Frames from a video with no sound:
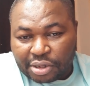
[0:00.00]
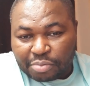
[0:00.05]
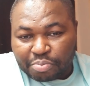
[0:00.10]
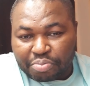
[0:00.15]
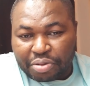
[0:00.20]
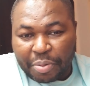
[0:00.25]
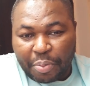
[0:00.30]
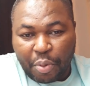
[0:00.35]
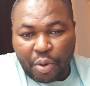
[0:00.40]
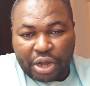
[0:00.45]

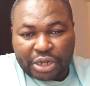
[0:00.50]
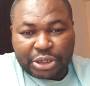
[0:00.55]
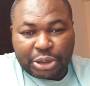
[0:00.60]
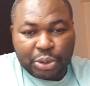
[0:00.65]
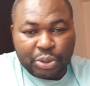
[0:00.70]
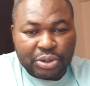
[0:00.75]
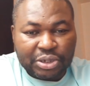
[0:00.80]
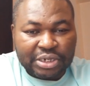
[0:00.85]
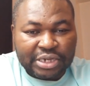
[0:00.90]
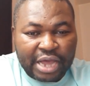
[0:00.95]
People are
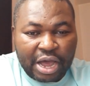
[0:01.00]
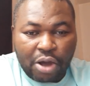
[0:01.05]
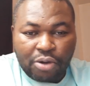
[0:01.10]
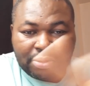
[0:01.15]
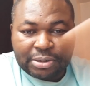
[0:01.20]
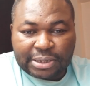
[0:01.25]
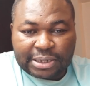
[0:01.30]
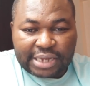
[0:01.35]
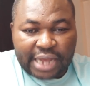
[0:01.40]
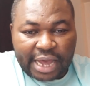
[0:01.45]
choosing their
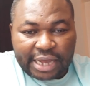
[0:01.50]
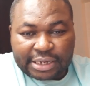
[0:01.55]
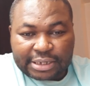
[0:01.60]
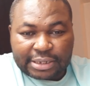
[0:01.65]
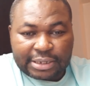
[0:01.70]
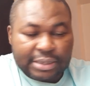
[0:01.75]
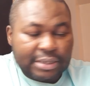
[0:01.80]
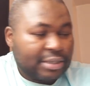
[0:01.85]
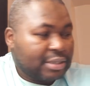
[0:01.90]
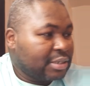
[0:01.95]
own
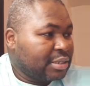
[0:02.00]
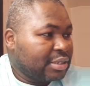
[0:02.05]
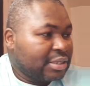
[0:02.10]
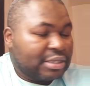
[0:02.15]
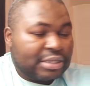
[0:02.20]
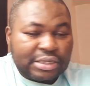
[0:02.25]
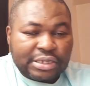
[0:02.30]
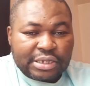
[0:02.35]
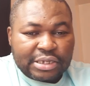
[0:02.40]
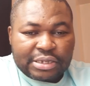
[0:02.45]
sides,
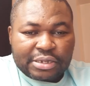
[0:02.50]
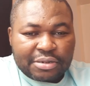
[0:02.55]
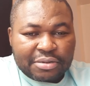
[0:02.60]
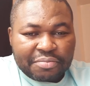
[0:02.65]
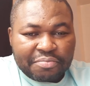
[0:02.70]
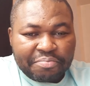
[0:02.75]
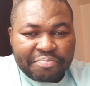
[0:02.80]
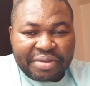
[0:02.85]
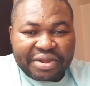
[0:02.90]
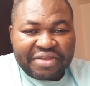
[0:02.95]

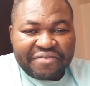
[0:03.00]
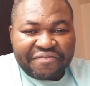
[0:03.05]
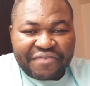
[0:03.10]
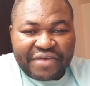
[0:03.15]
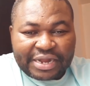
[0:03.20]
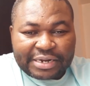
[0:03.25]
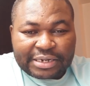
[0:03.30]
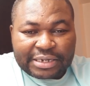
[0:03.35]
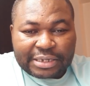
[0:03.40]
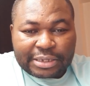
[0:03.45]
but the
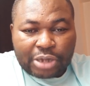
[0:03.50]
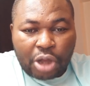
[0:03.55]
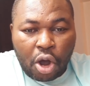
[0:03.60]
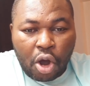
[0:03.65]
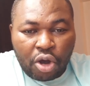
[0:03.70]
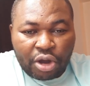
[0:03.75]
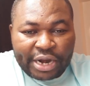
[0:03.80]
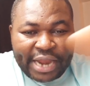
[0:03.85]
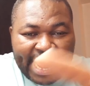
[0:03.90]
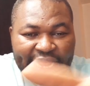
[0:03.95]
fact is,
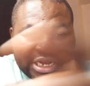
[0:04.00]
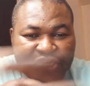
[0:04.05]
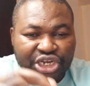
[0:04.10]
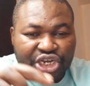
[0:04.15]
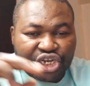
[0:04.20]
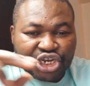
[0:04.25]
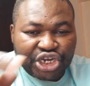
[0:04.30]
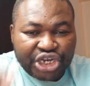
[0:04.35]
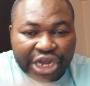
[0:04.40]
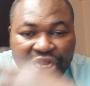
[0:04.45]
all that
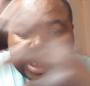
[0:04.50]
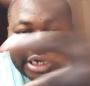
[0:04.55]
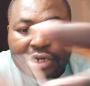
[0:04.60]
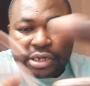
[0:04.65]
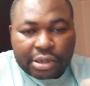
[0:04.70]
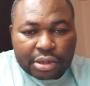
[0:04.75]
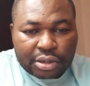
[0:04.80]
shit,